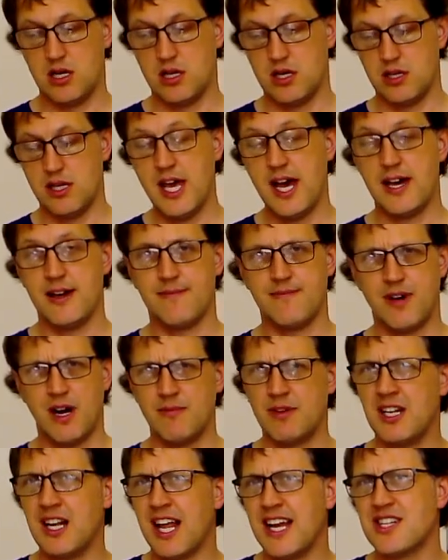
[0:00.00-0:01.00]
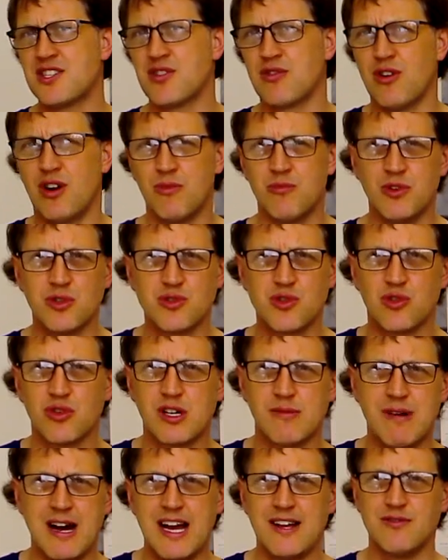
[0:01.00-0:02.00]
Yeah, I mean, later on we'll talk
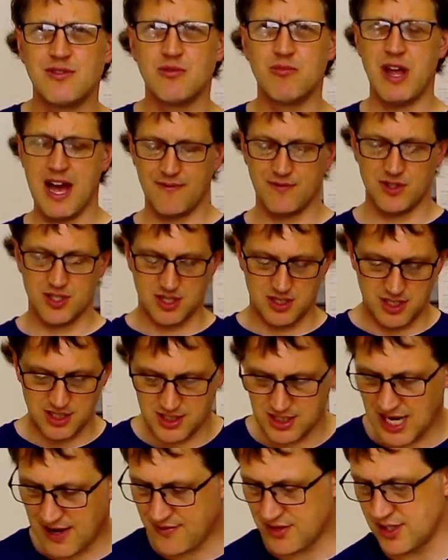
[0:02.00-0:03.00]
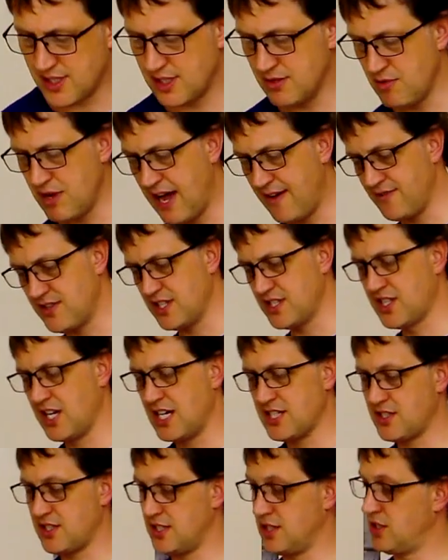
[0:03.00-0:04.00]
about, we haven't
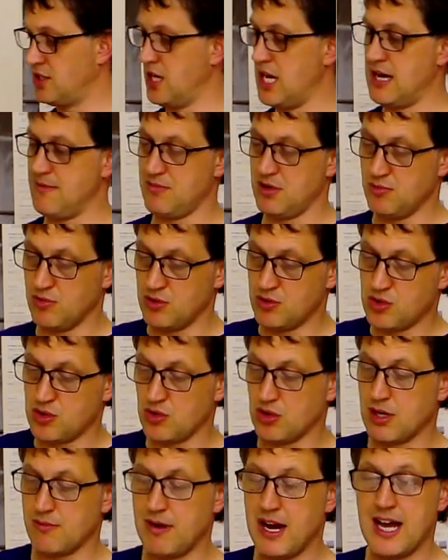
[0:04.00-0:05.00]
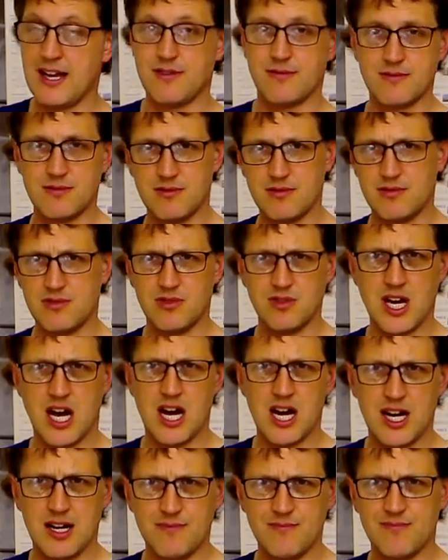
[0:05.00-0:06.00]
discussed this yet, but we'll talk about
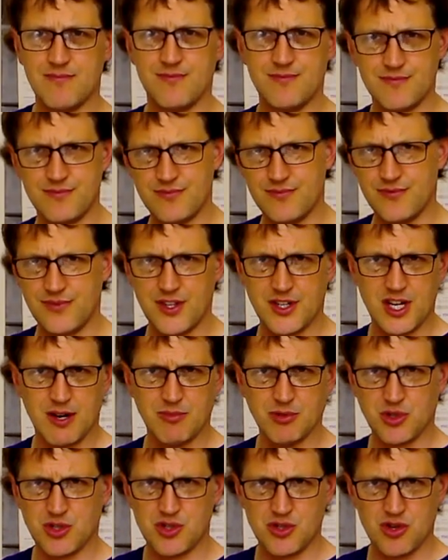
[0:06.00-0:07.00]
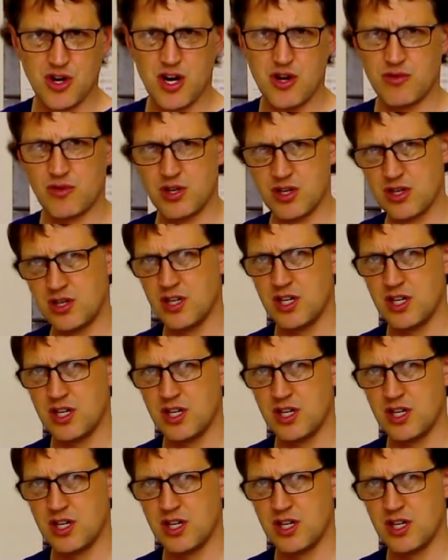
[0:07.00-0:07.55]
the double stroke